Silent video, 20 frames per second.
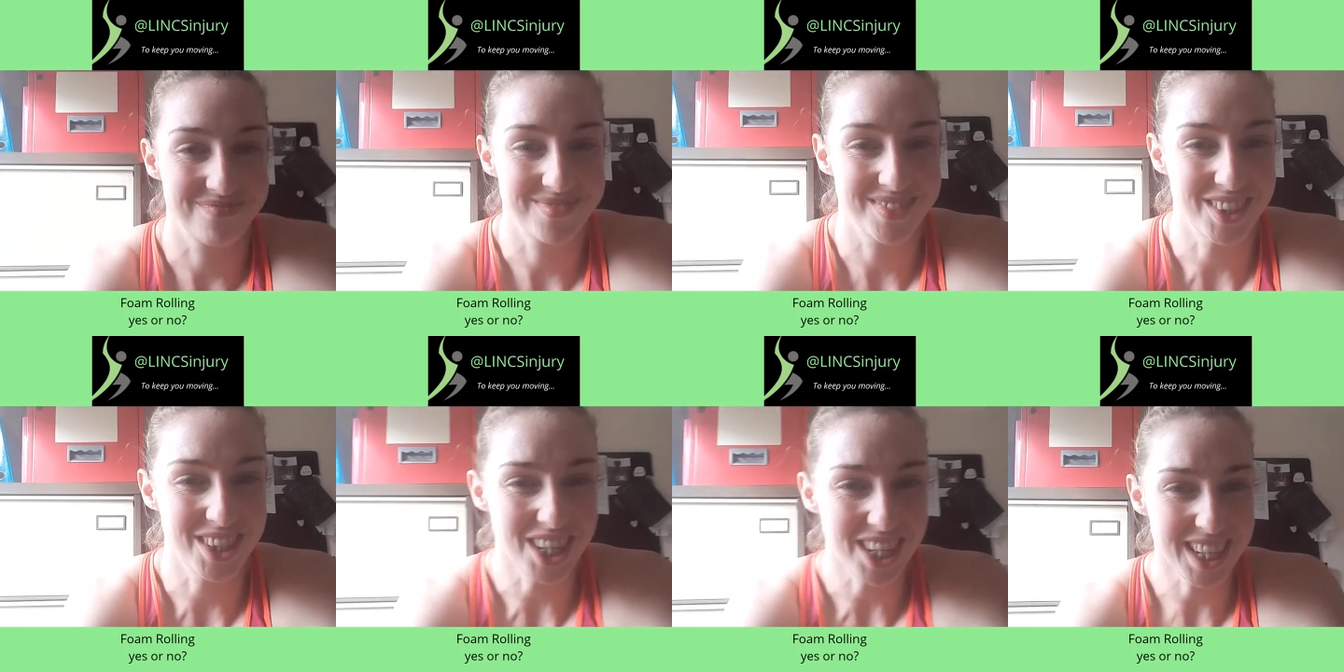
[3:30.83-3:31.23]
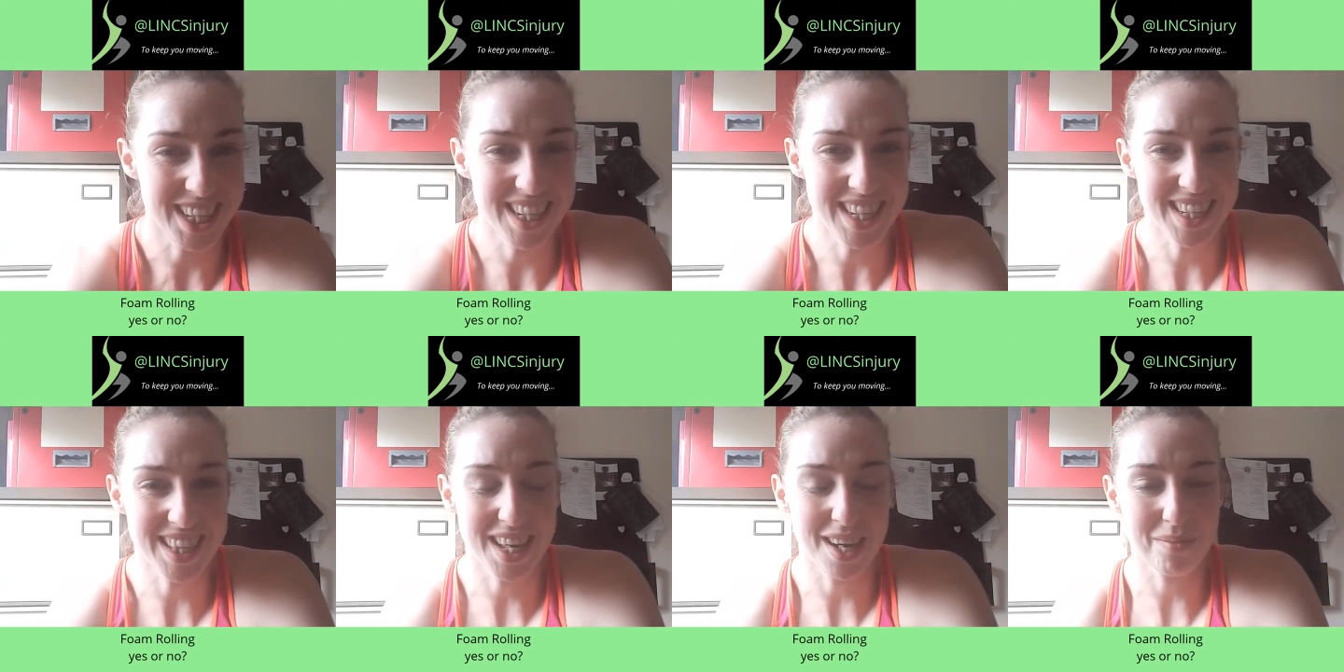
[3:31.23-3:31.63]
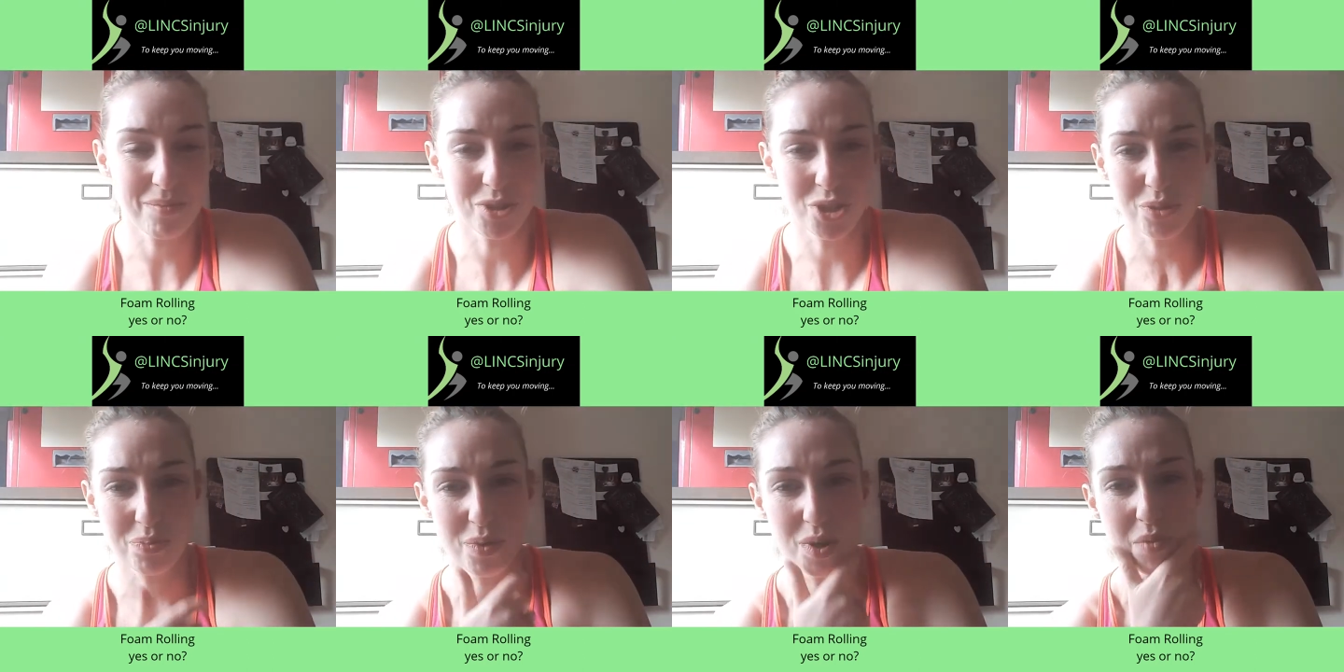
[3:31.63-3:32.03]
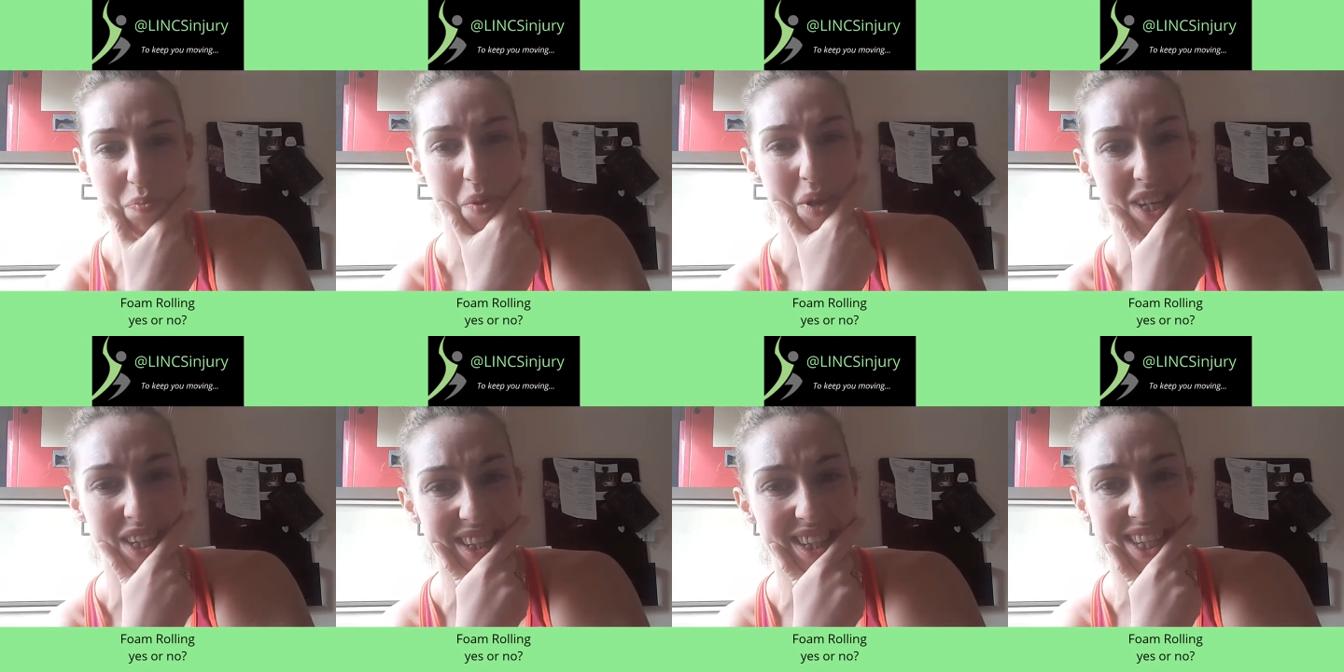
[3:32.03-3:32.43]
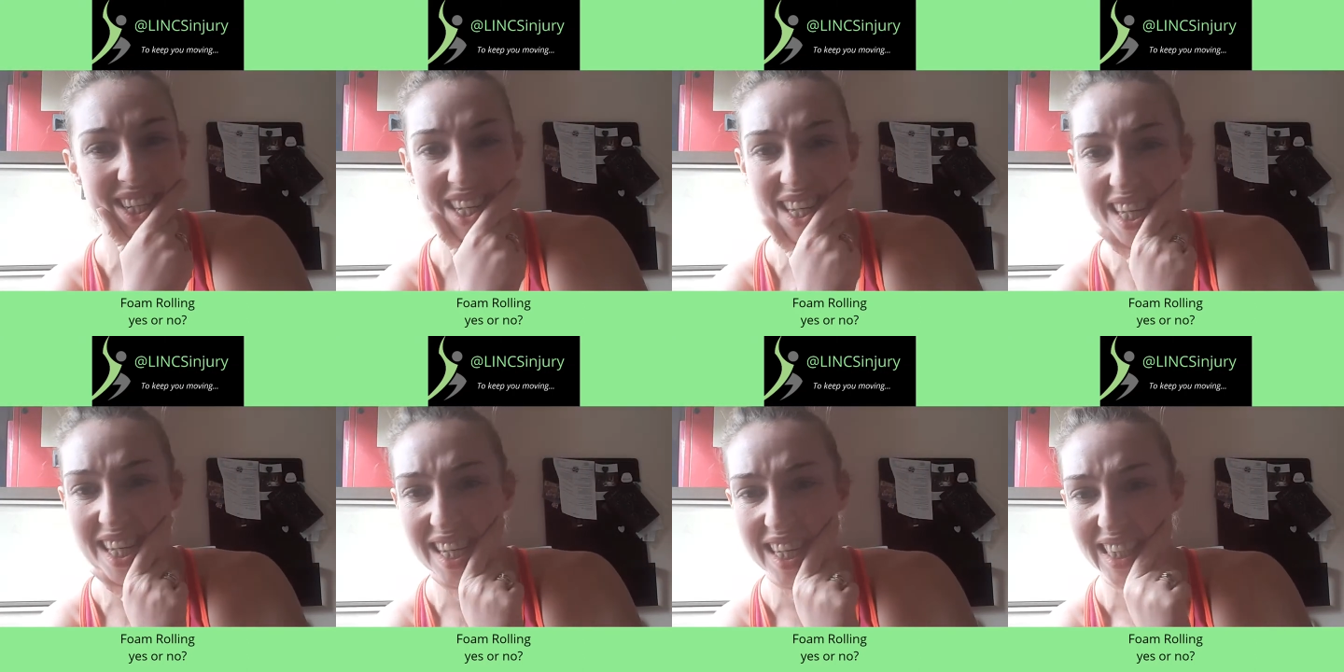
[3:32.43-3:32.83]
do you need that much
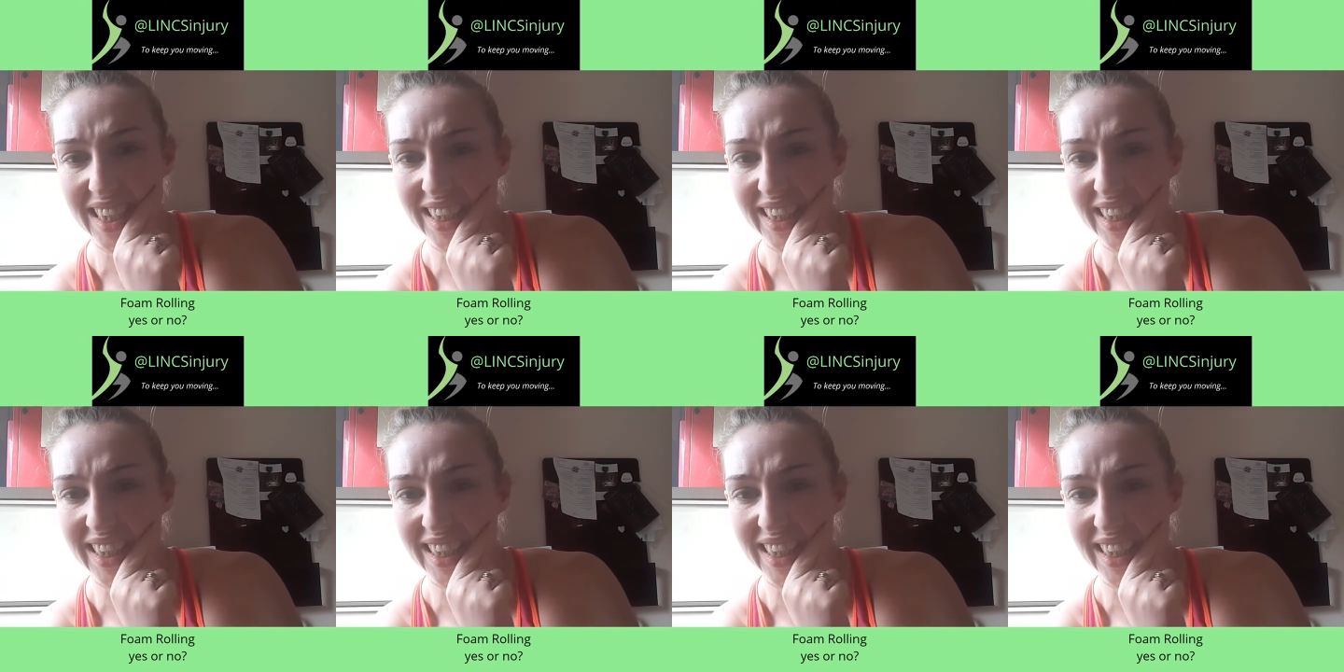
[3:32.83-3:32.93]
mobility?